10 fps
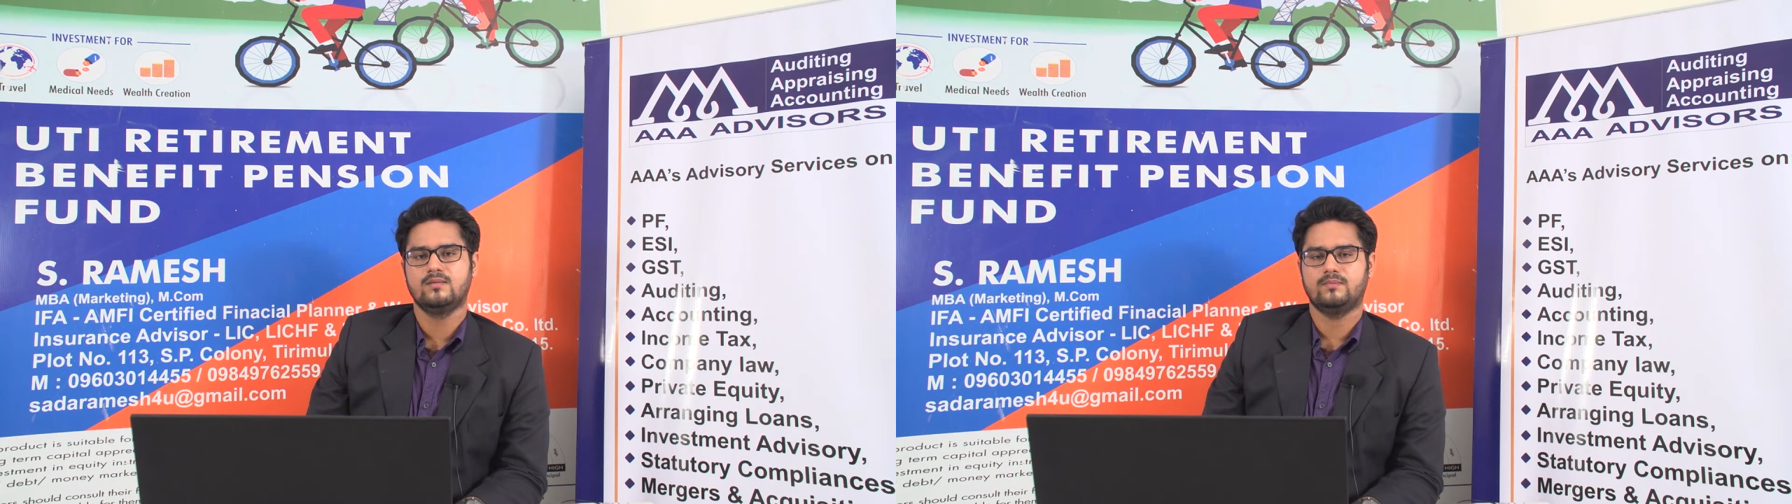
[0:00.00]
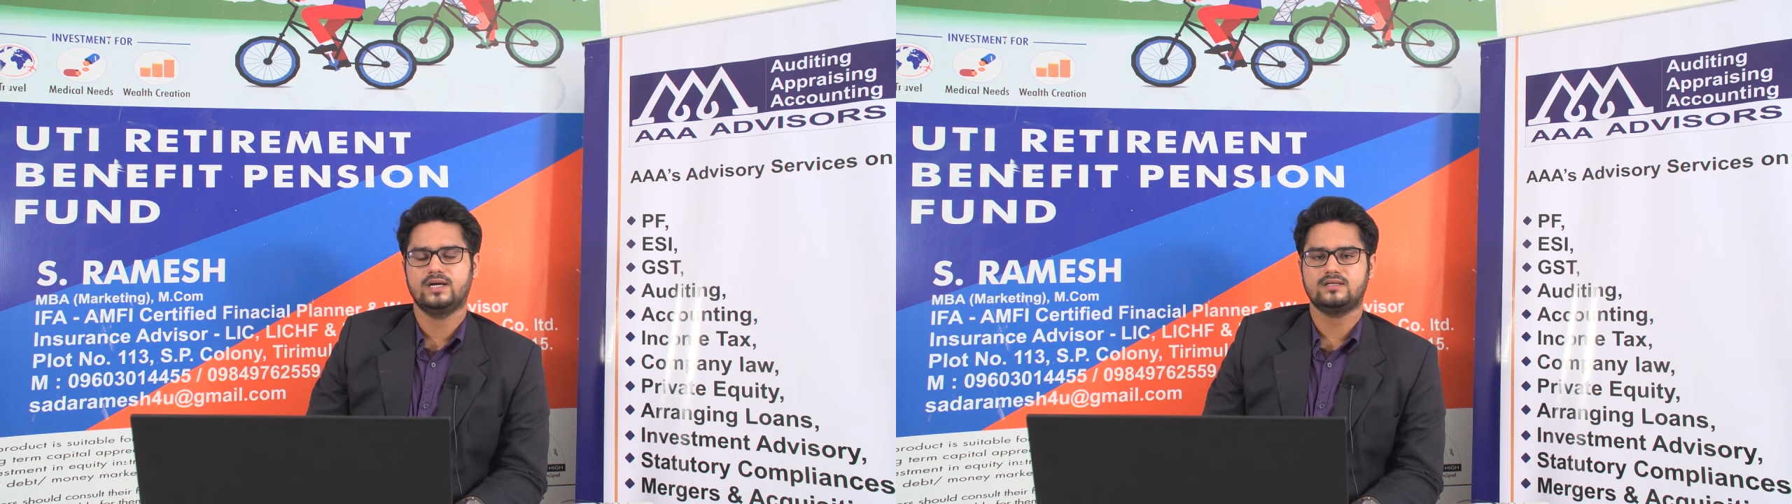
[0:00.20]

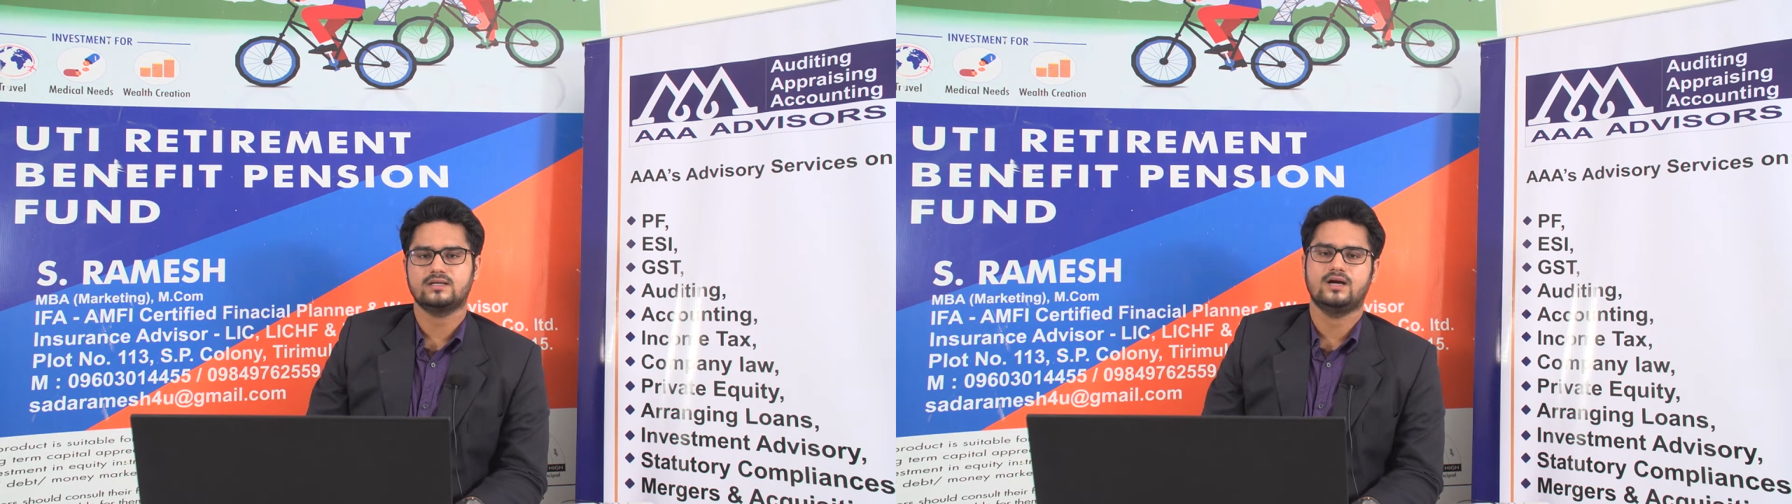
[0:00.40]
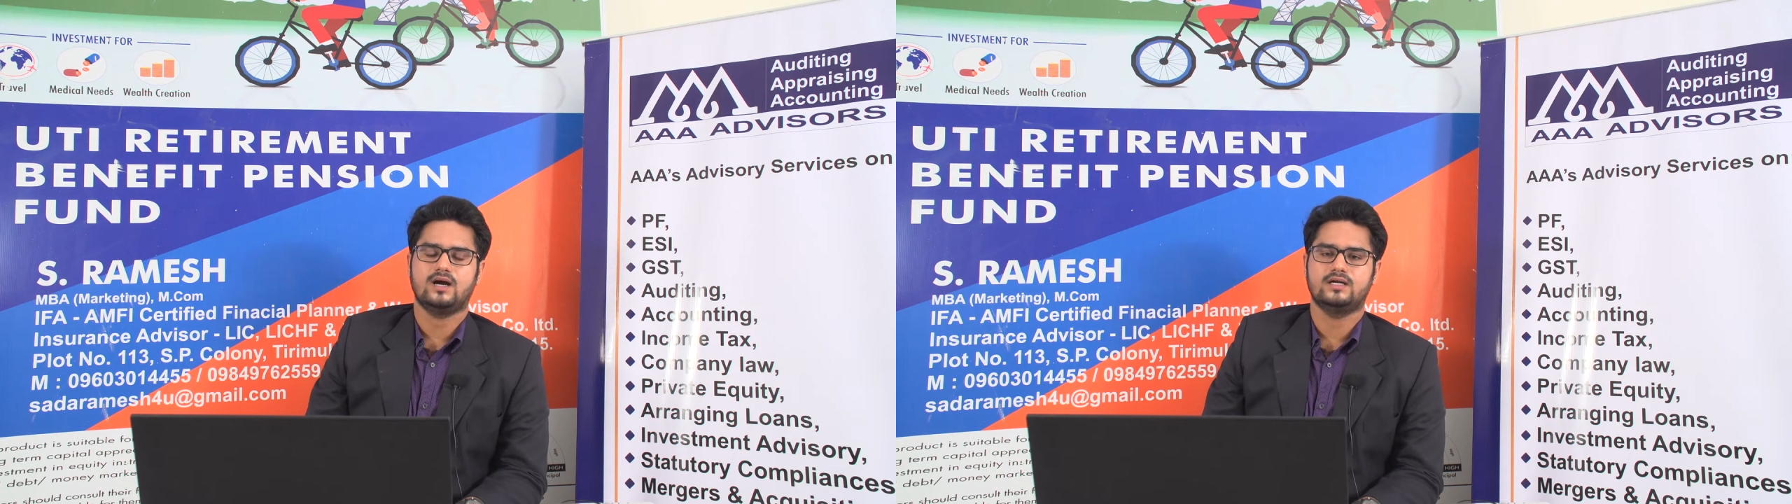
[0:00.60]

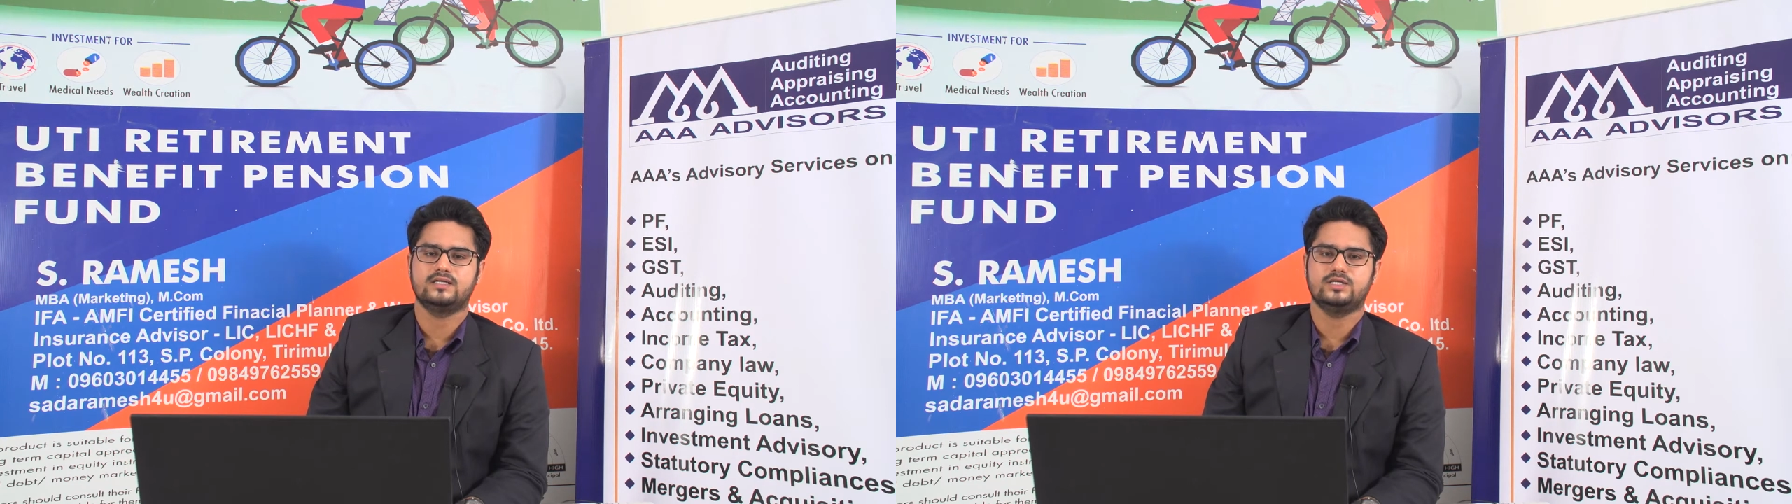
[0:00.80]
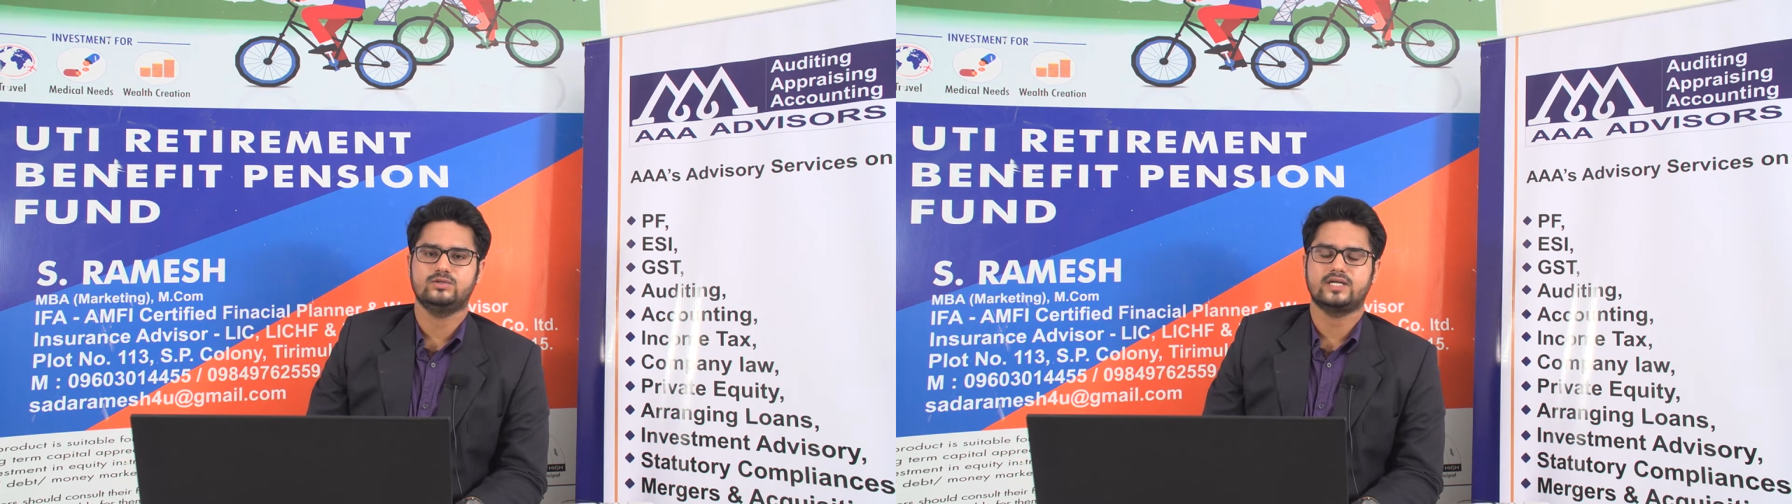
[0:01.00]
But
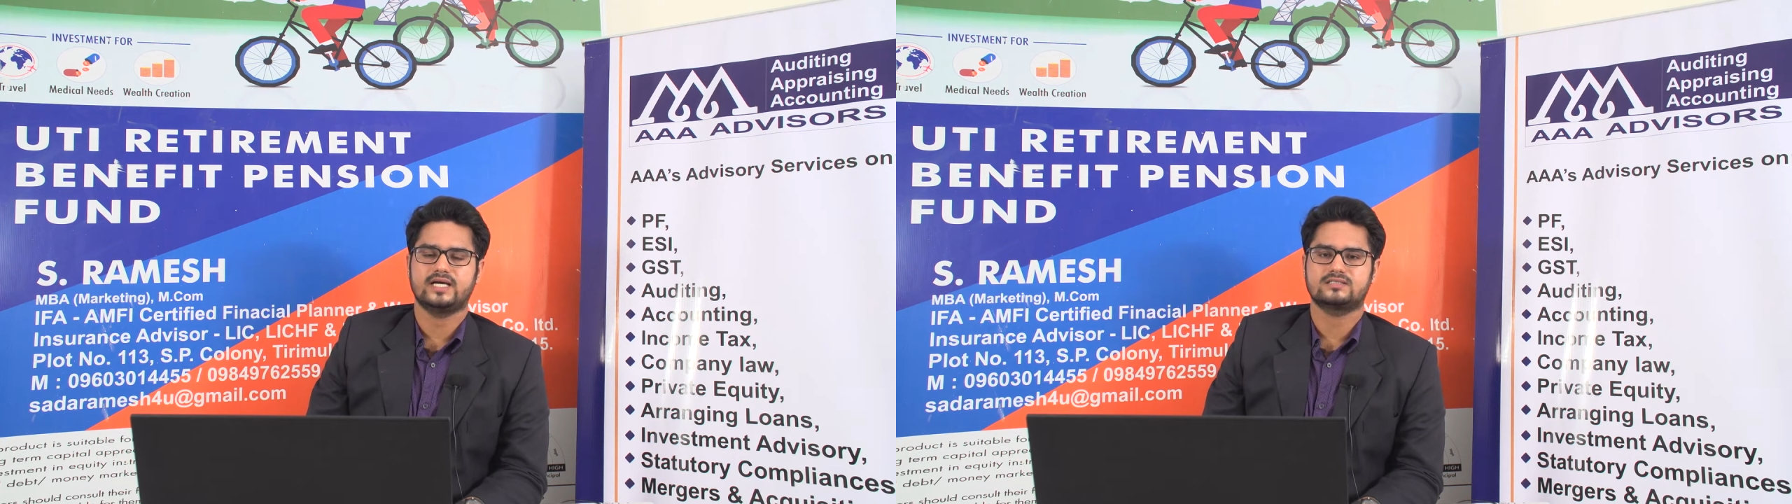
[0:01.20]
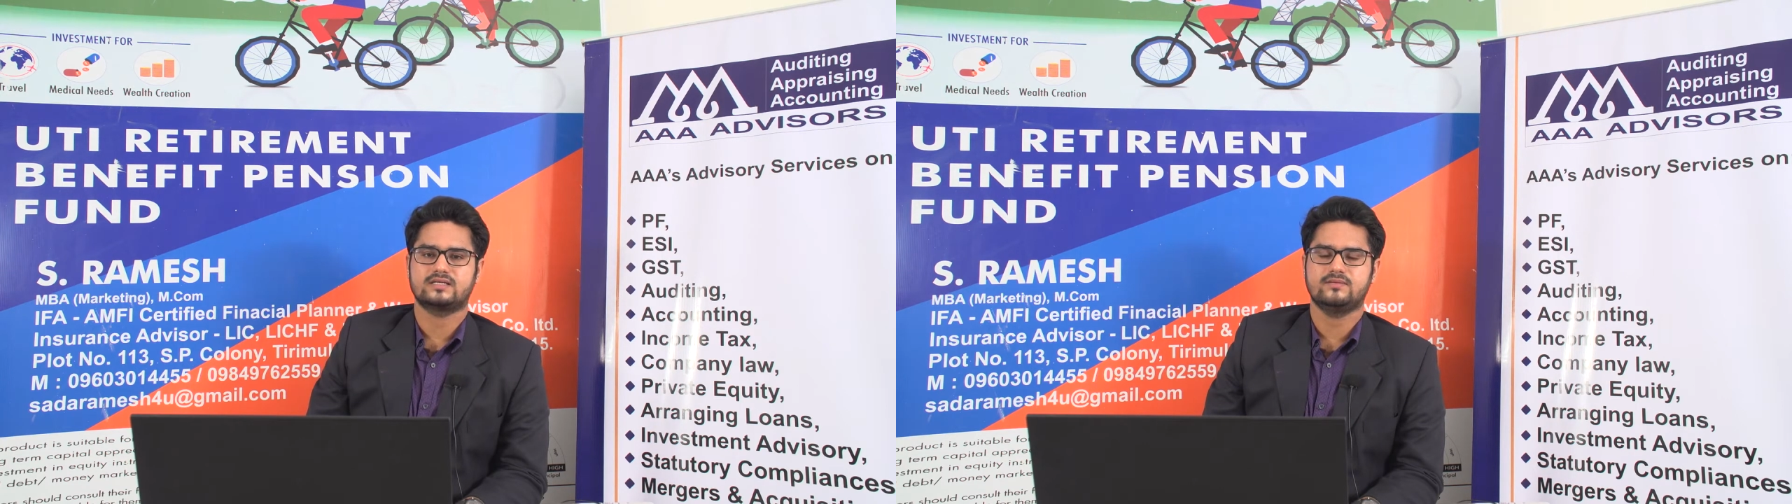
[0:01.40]
under new
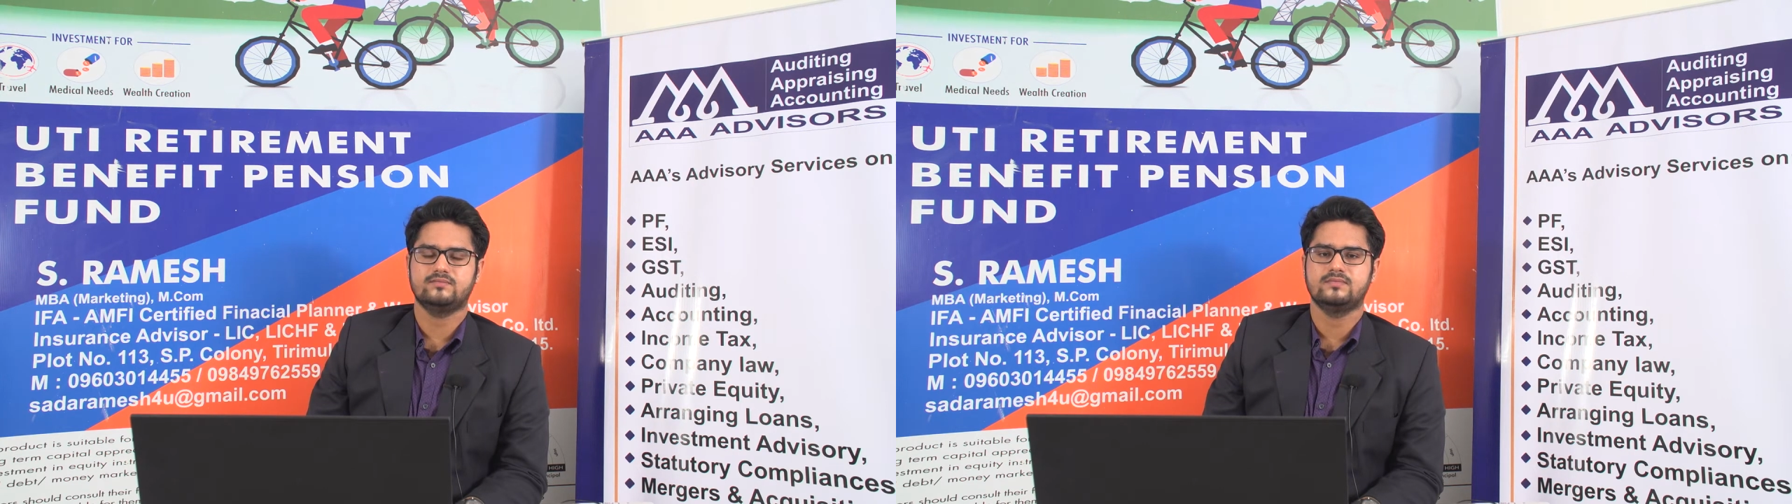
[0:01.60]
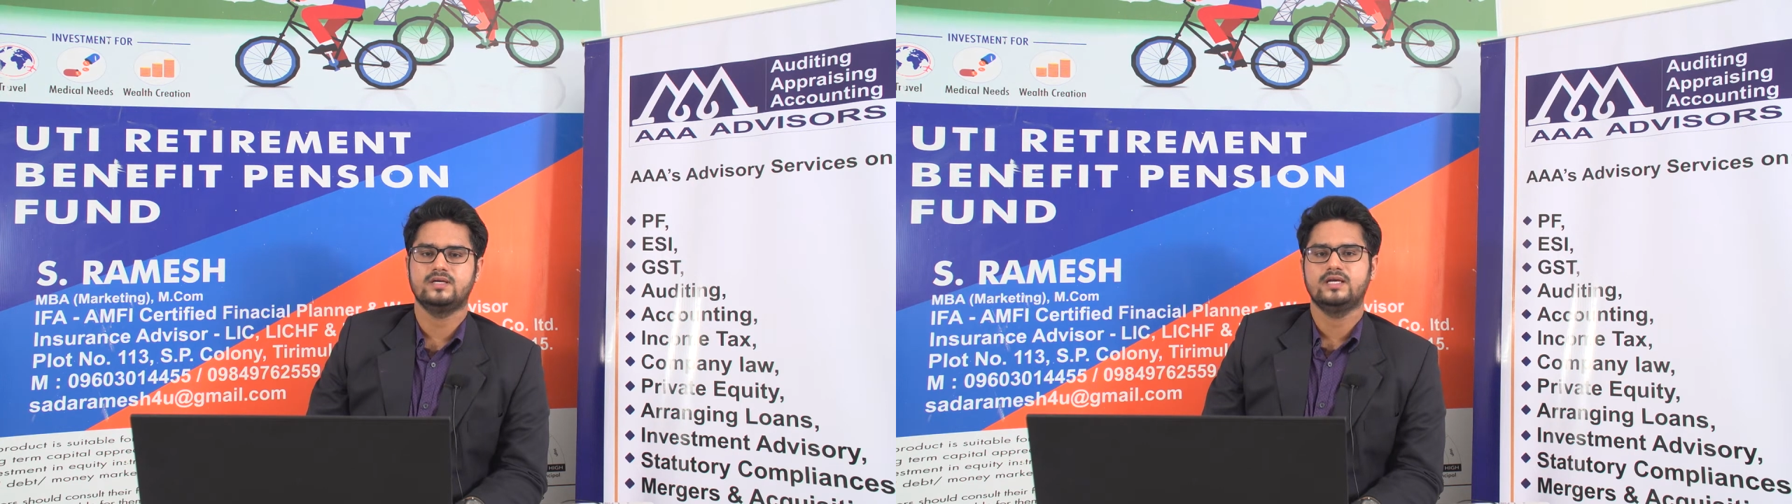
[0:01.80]
tax scheme,